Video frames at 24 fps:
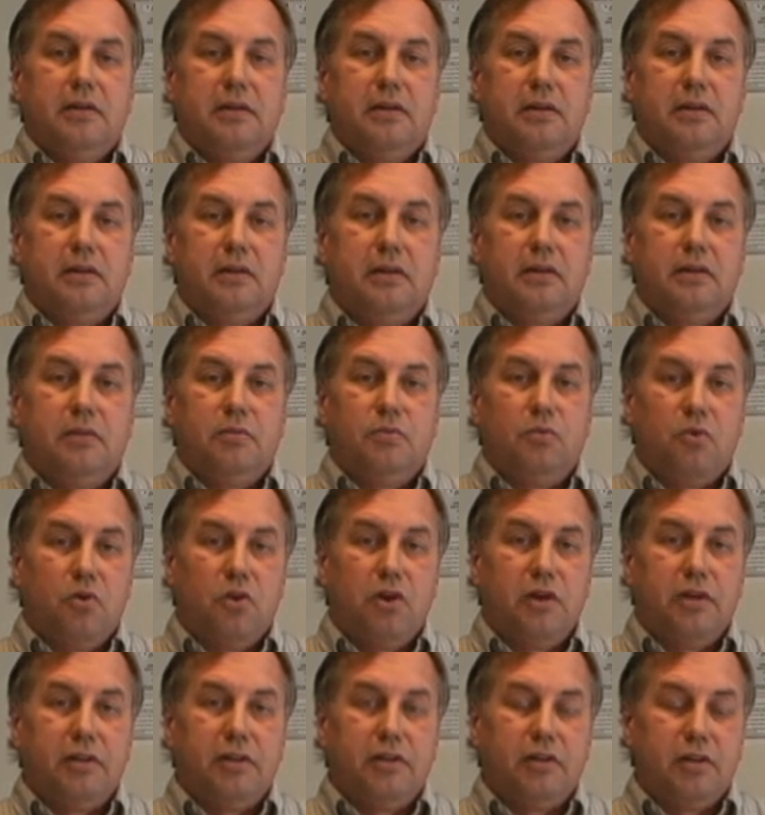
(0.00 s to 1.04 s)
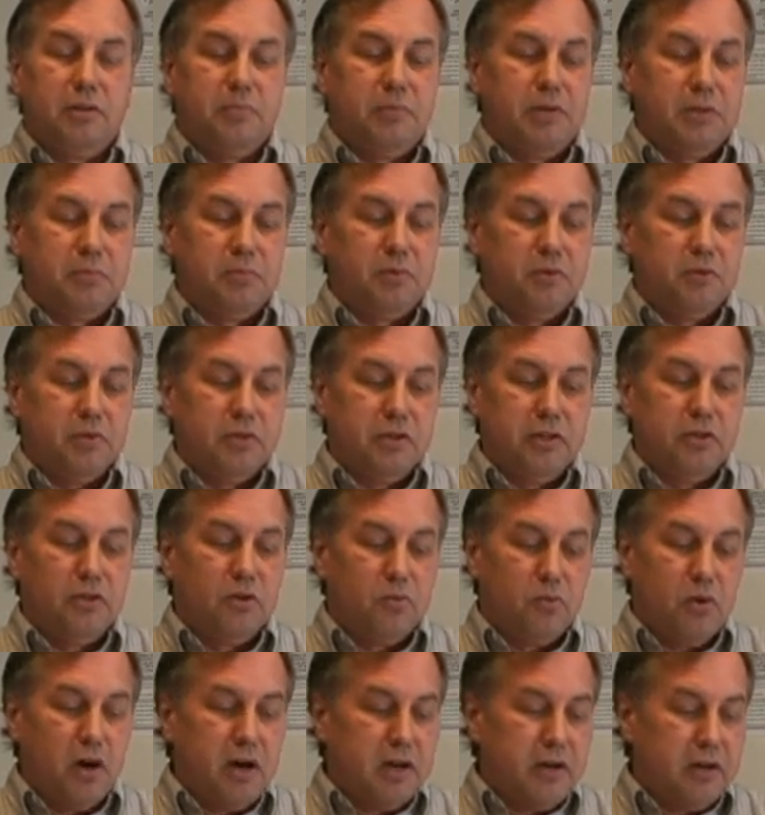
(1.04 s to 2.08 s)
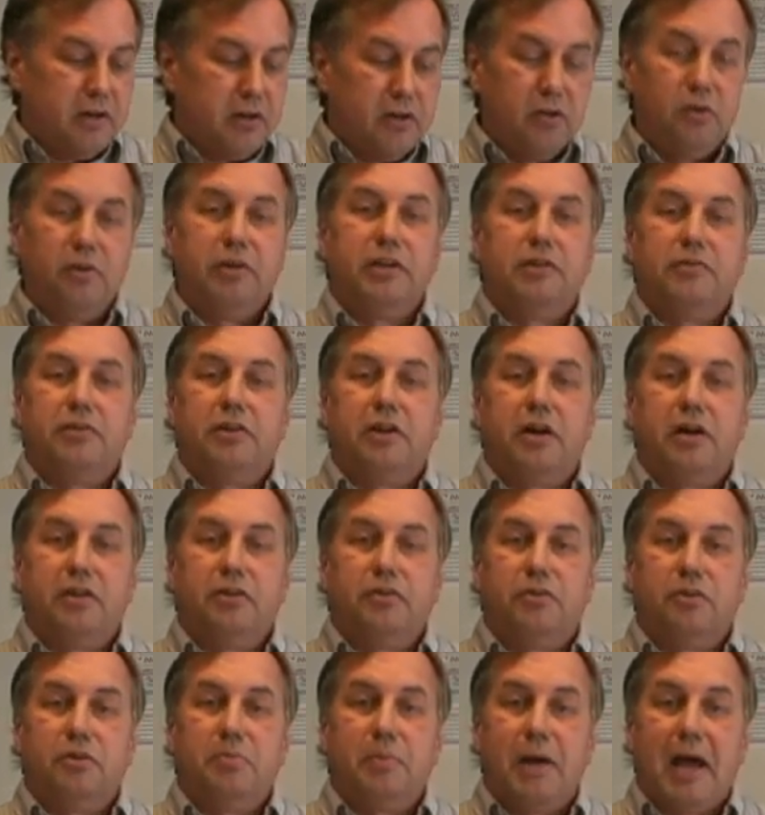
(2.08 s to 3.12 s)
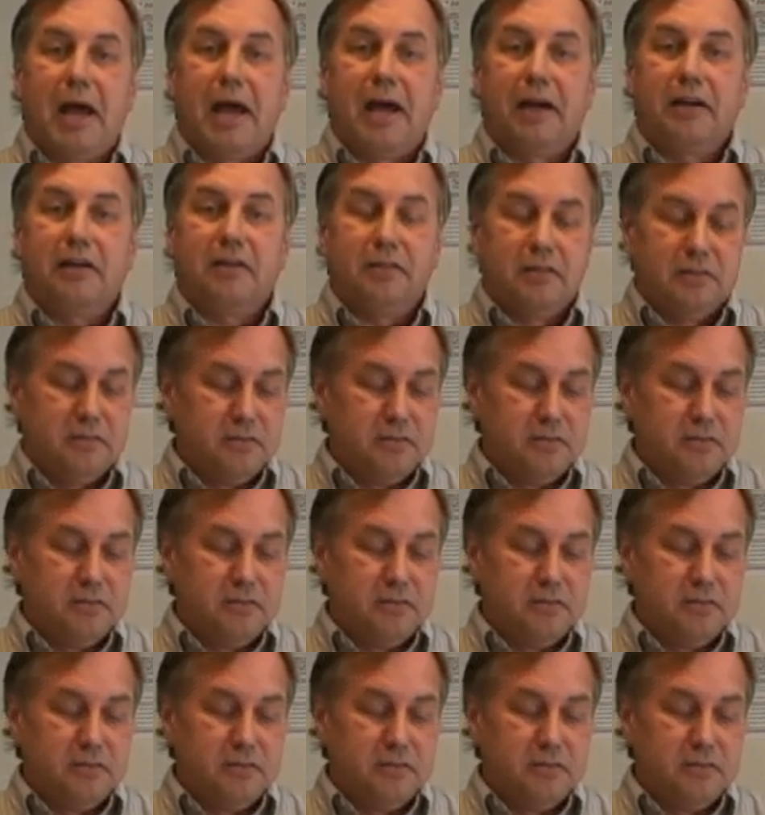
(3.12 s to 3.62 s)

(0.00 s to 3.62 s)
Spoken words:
warranty on people who they don't want it, and I only ever got 2 back.